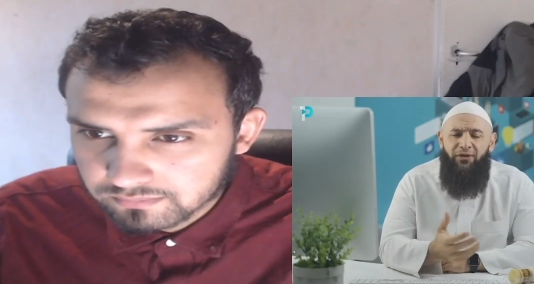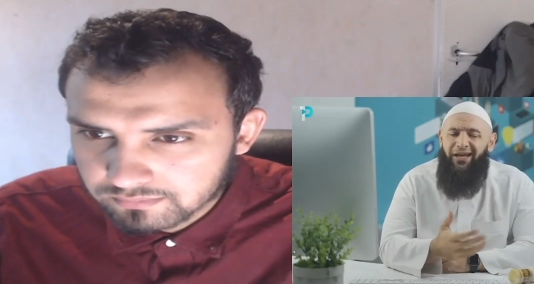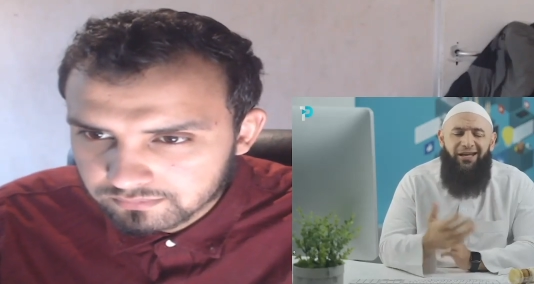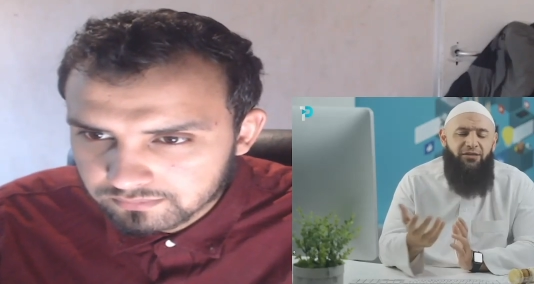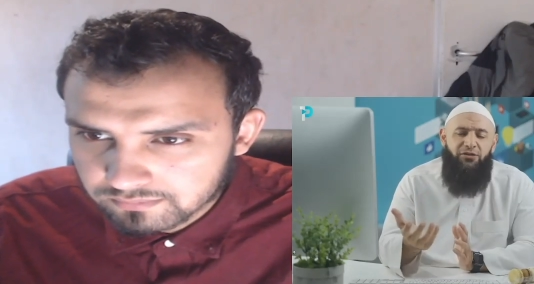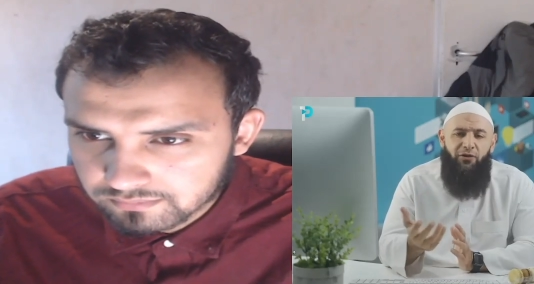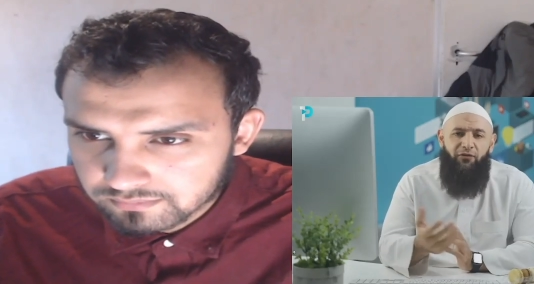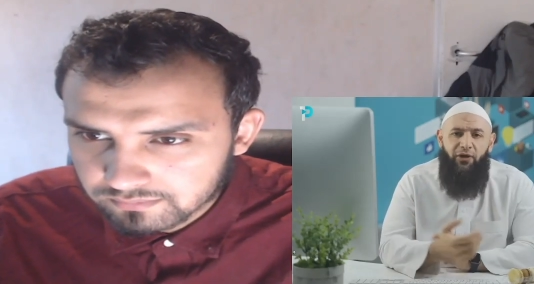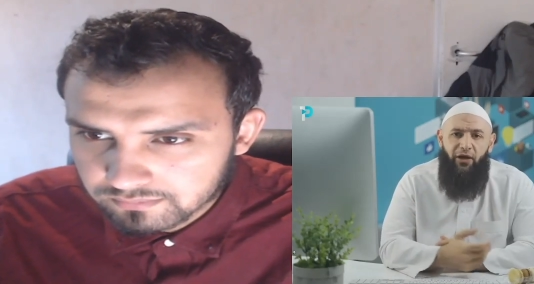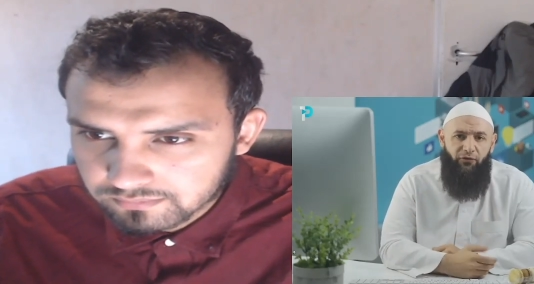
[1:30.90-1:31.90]
Speaker 1: isn't so
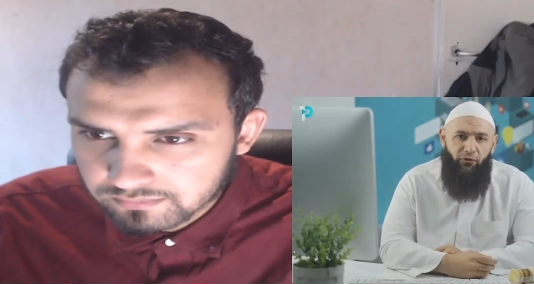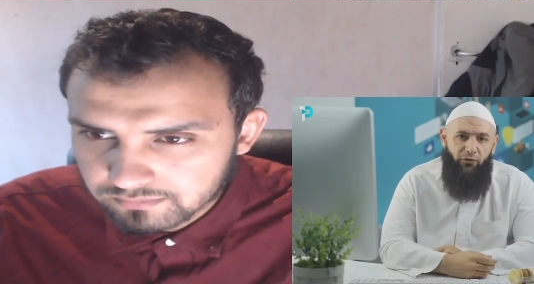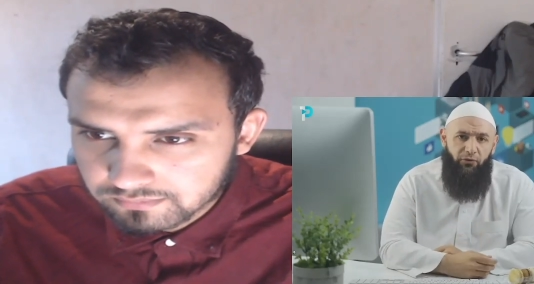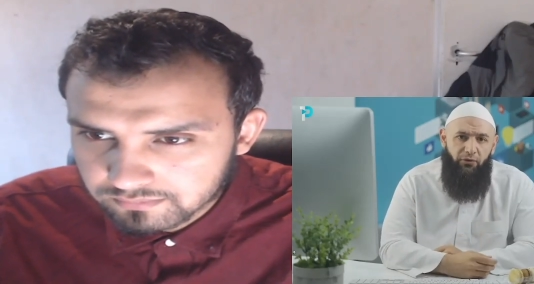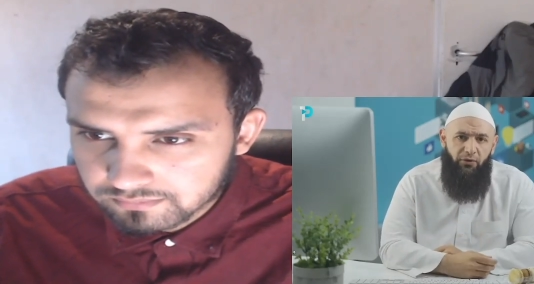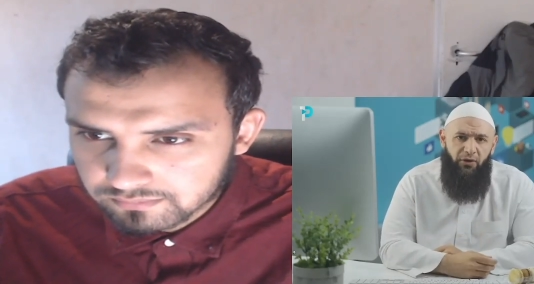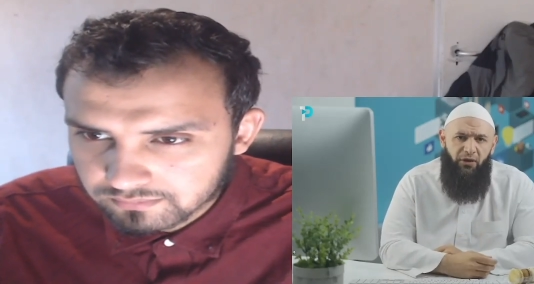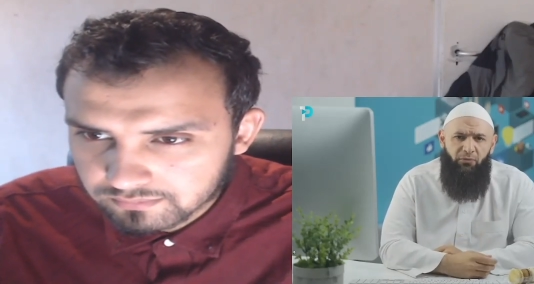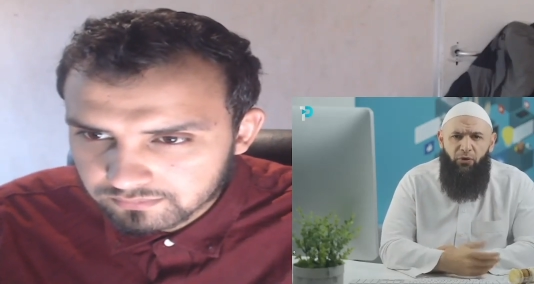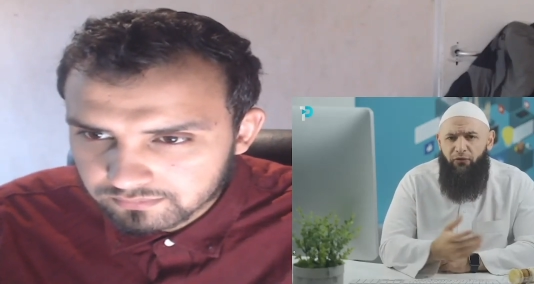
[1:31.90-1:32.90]
free after all.
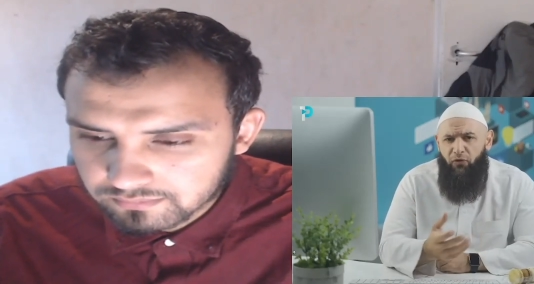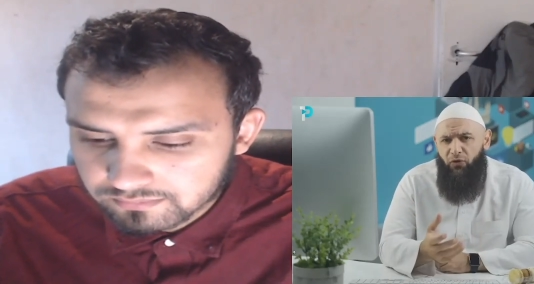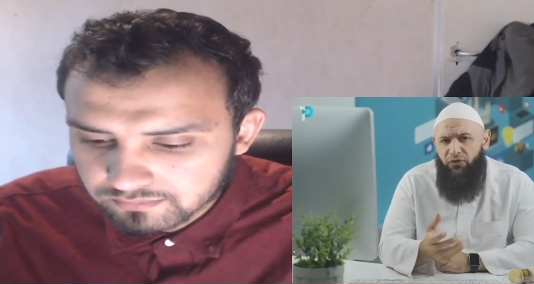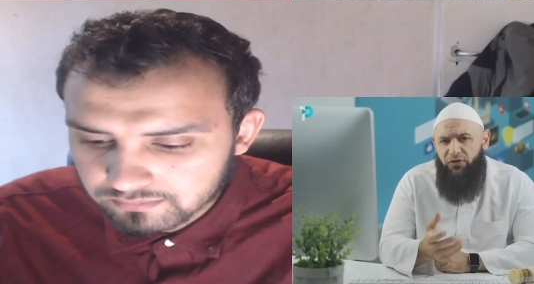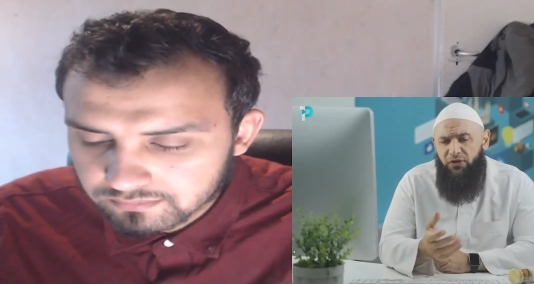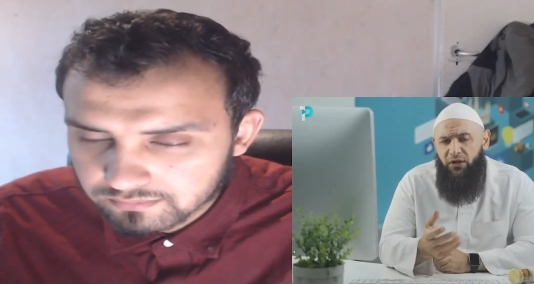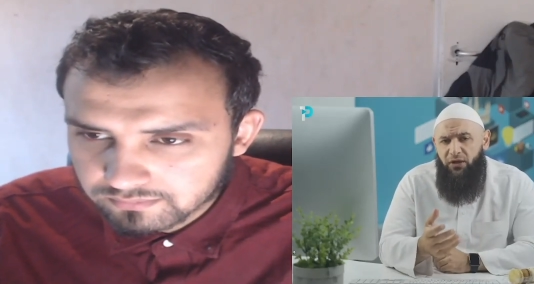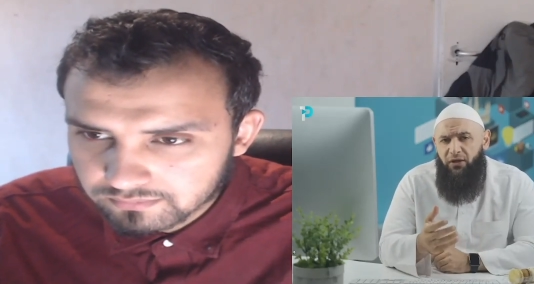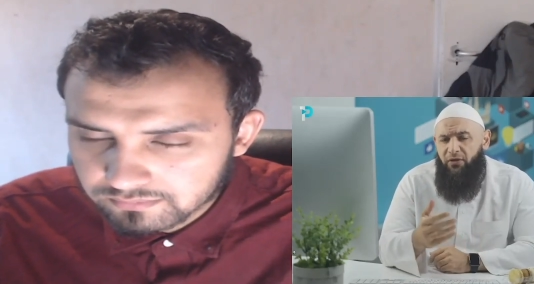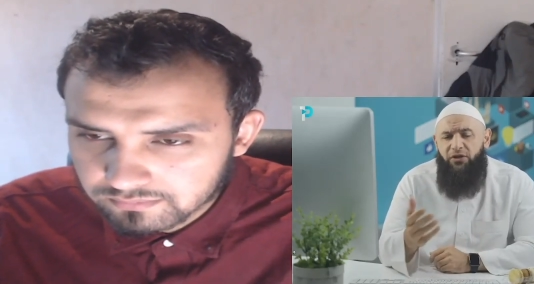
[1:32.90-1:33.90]
But of course,
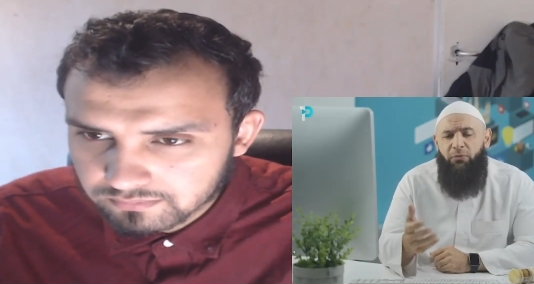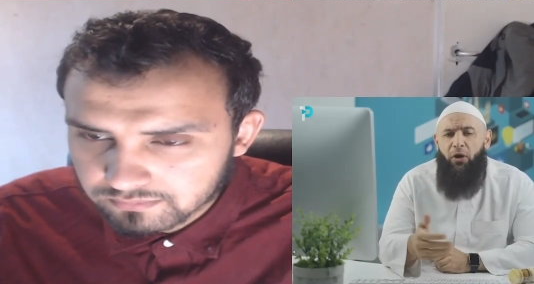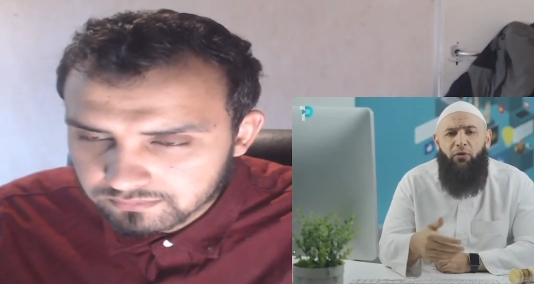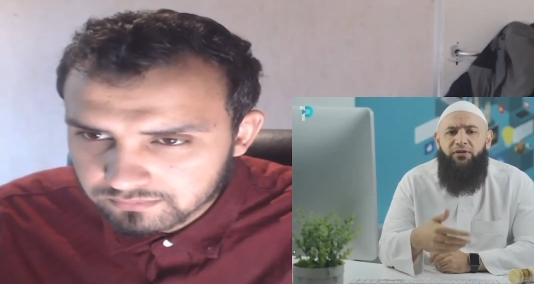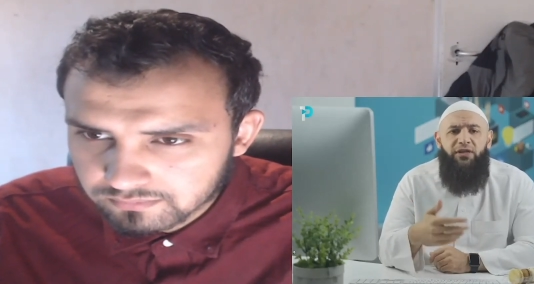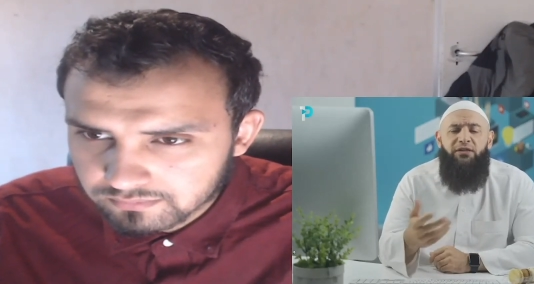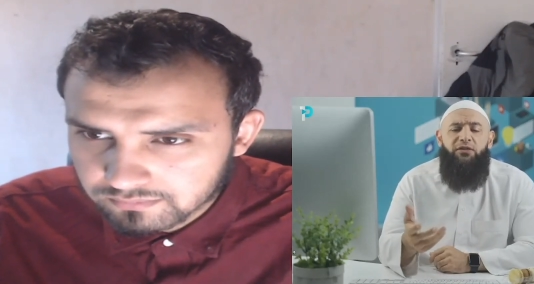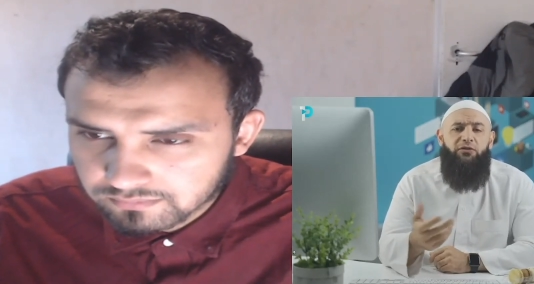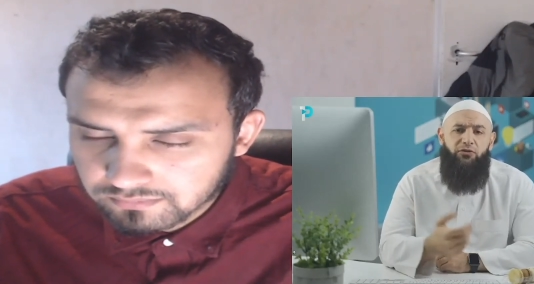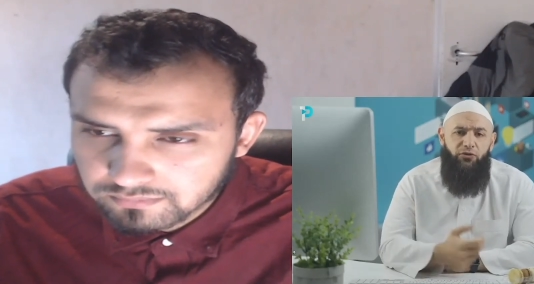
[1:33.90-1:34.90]
this hypocrisy
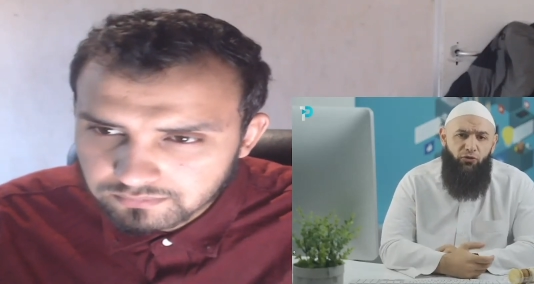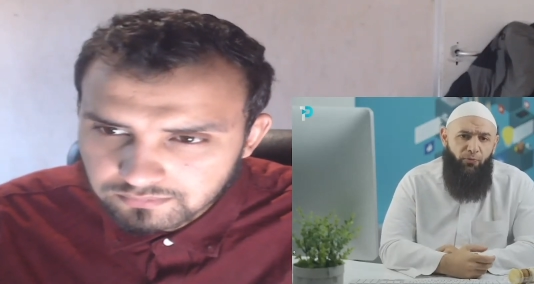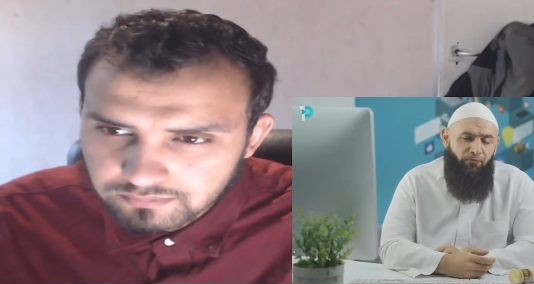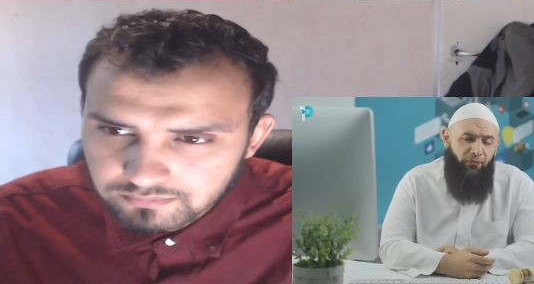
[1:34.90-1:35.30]
isn't new.